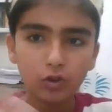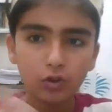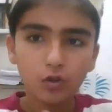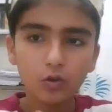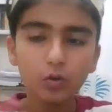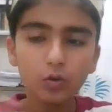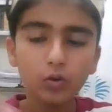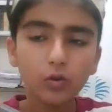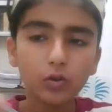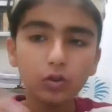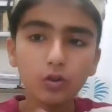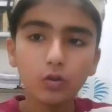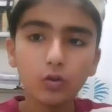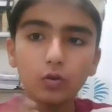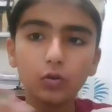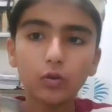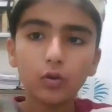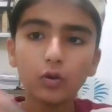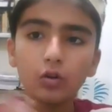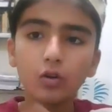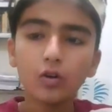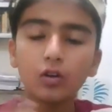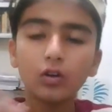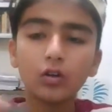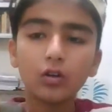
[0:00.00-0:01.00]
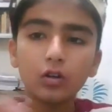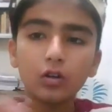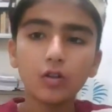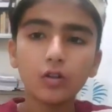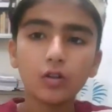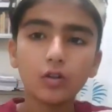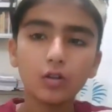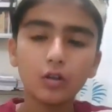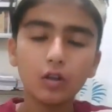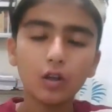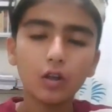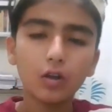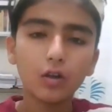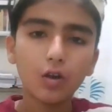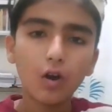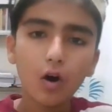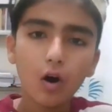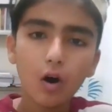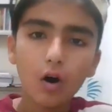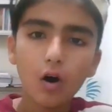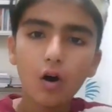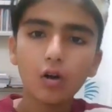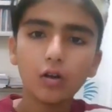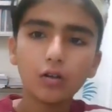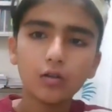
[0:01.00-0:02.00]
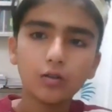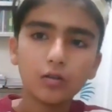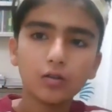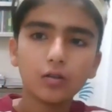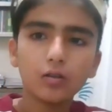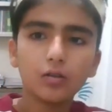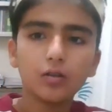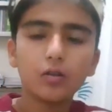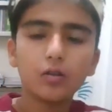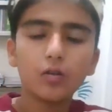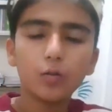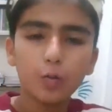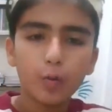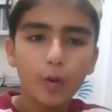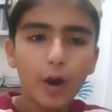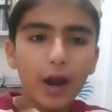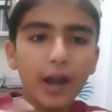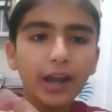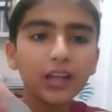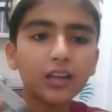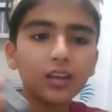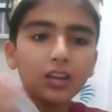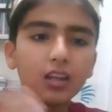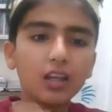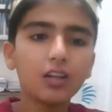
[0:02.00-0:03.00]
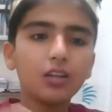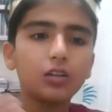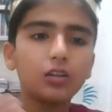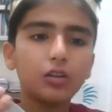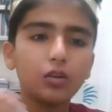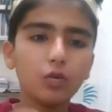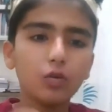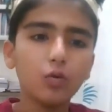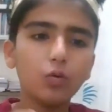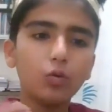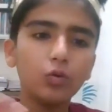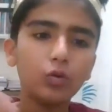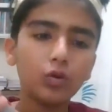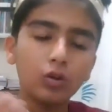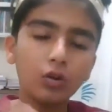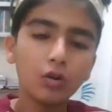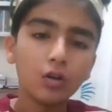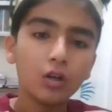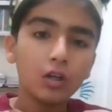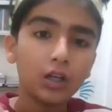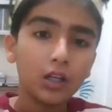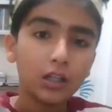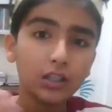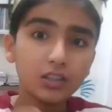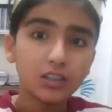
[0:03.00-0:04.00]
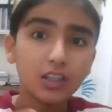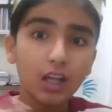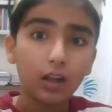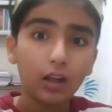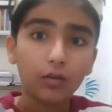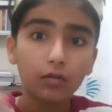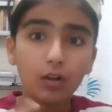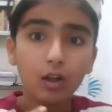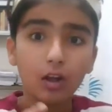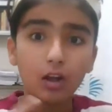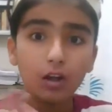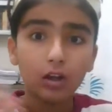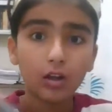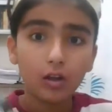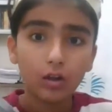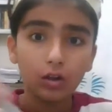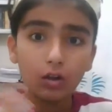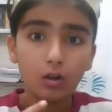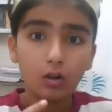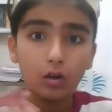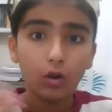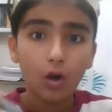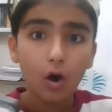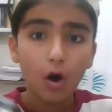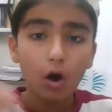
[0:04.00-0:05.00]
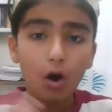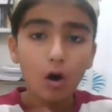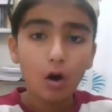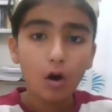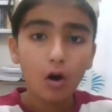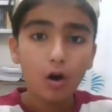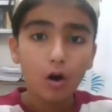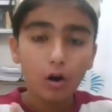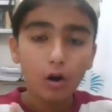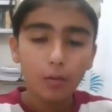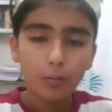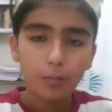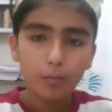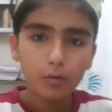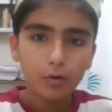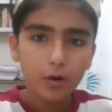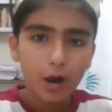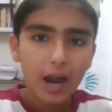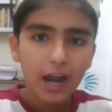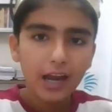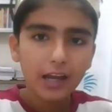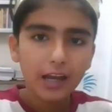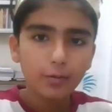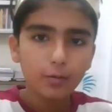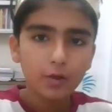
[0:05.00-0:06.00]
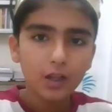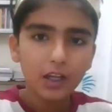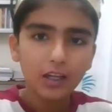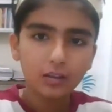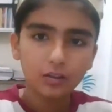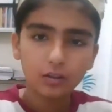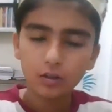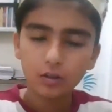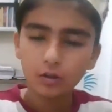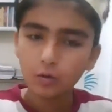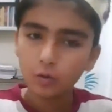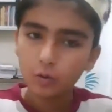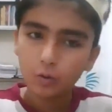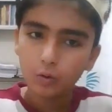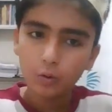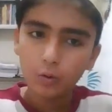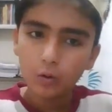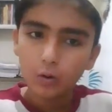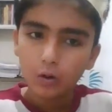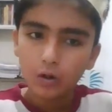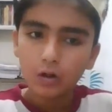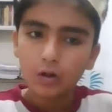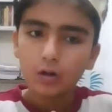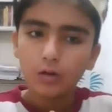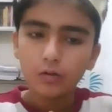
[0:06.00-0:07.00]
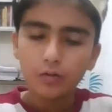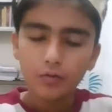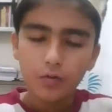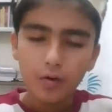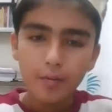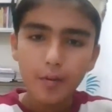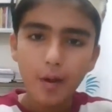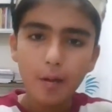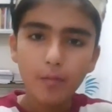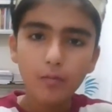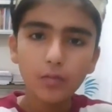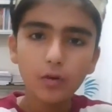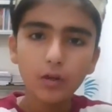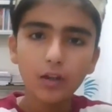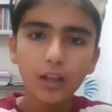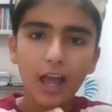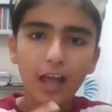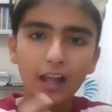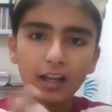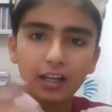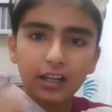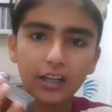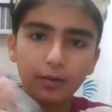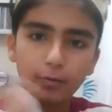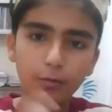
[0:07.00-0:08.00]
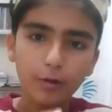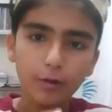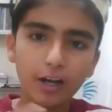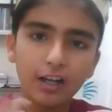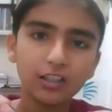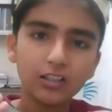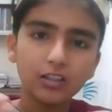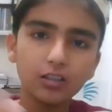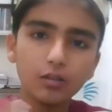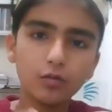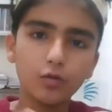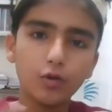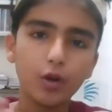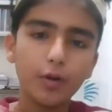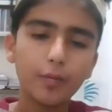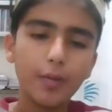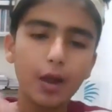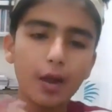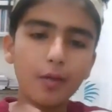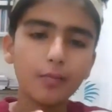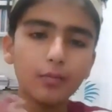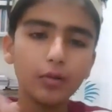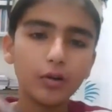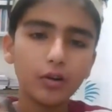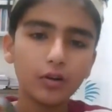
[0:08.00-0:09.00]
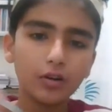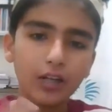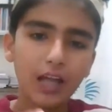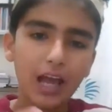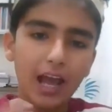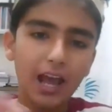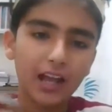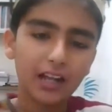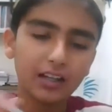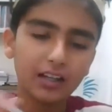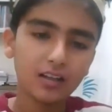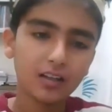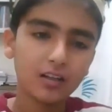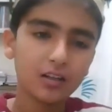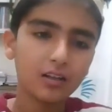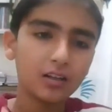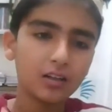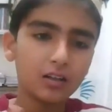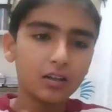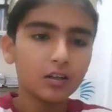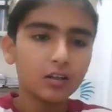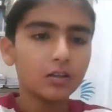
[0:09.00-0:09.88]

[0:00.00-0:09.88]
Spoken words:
You do the law, the right thing to do, instead of the law, bribe thing to do. Remember that, Libras. Remember that.